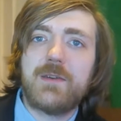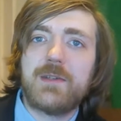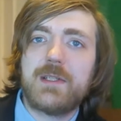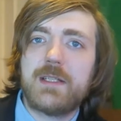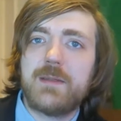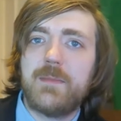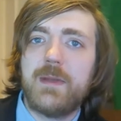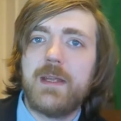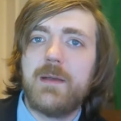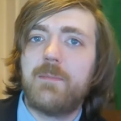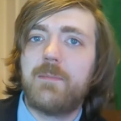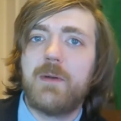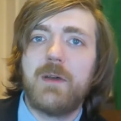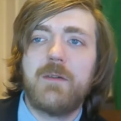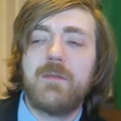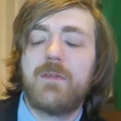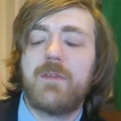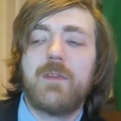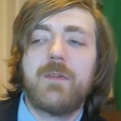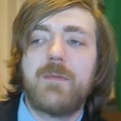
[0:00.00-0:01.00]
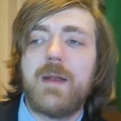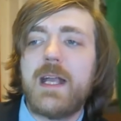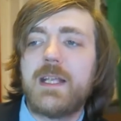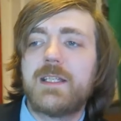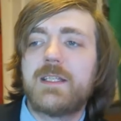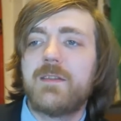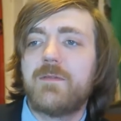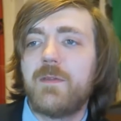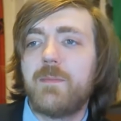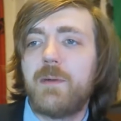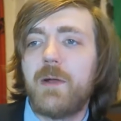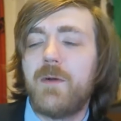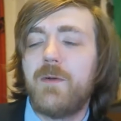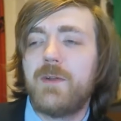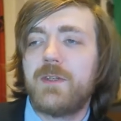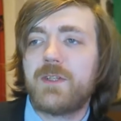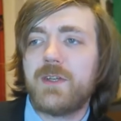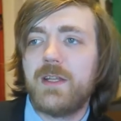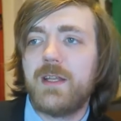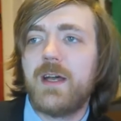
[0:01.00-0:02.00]
out to me above the rest of the
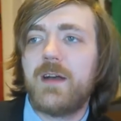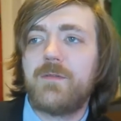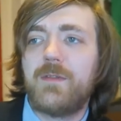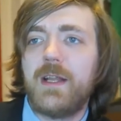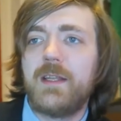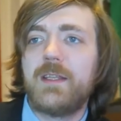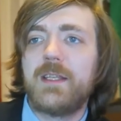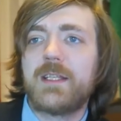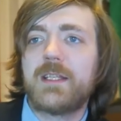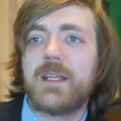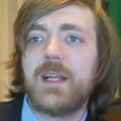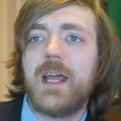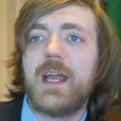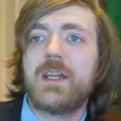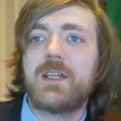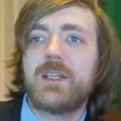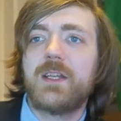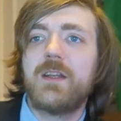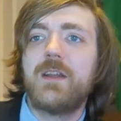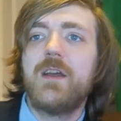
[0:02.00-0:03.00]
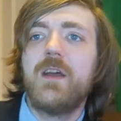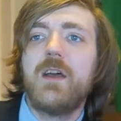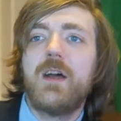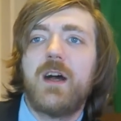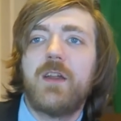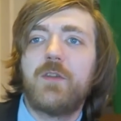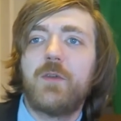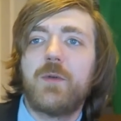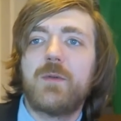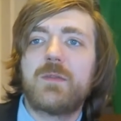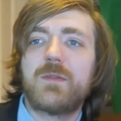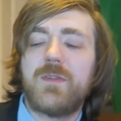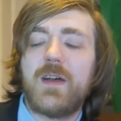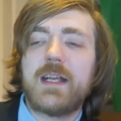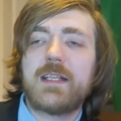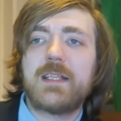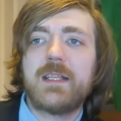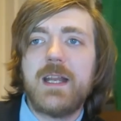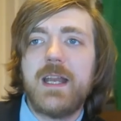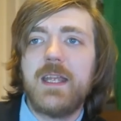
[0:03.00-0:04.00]
poetry that I've read in this collection. I thought it was
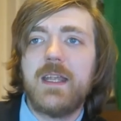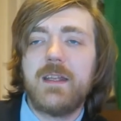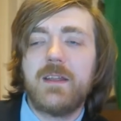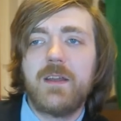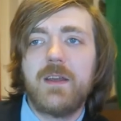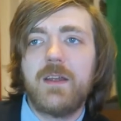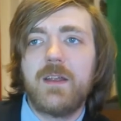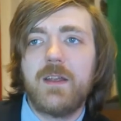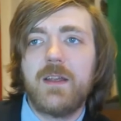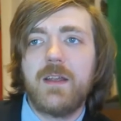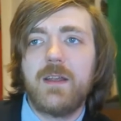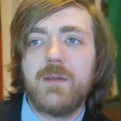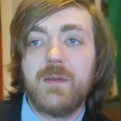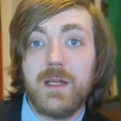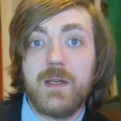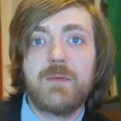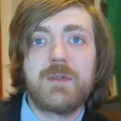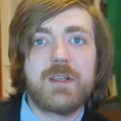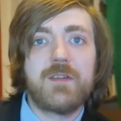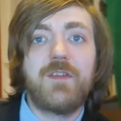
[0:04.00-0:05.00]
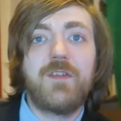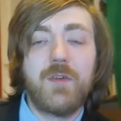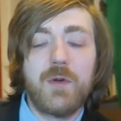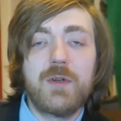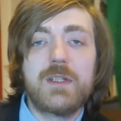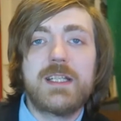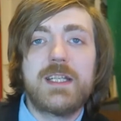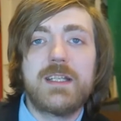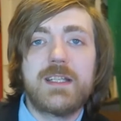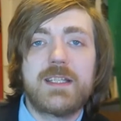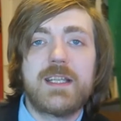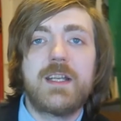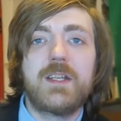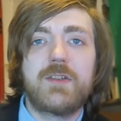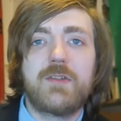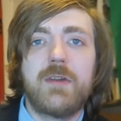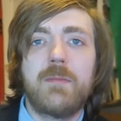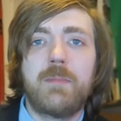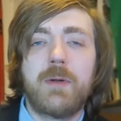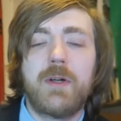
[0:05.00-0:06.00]
fascinating that he was a 14th
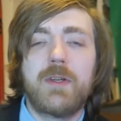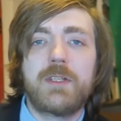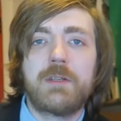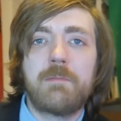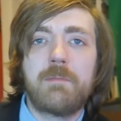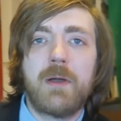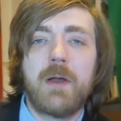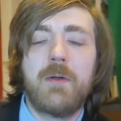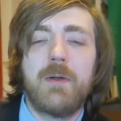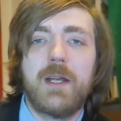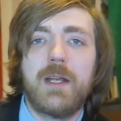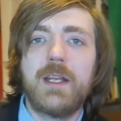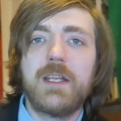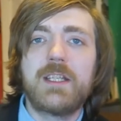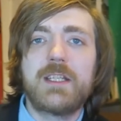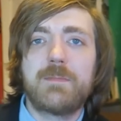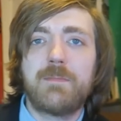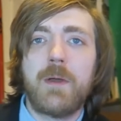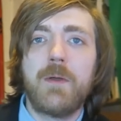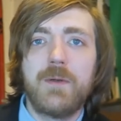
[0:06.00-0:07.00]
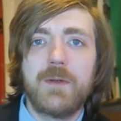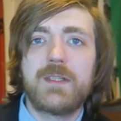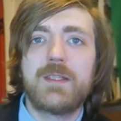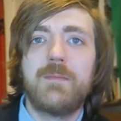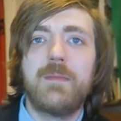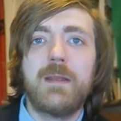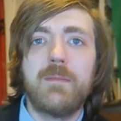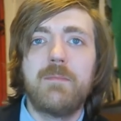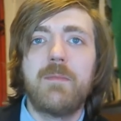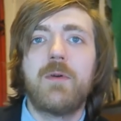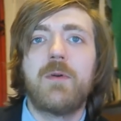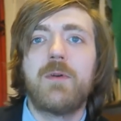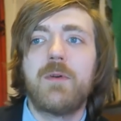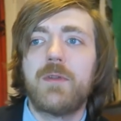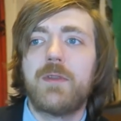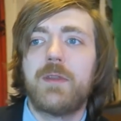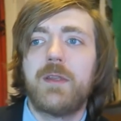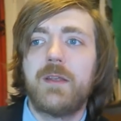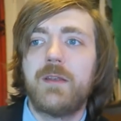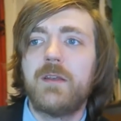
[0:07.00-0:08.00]
century Persian poet and he spoke to me
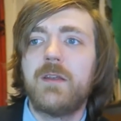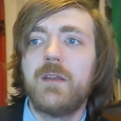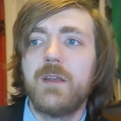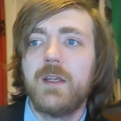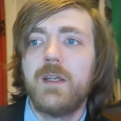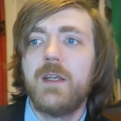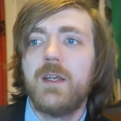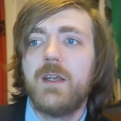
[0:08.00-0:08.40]
more than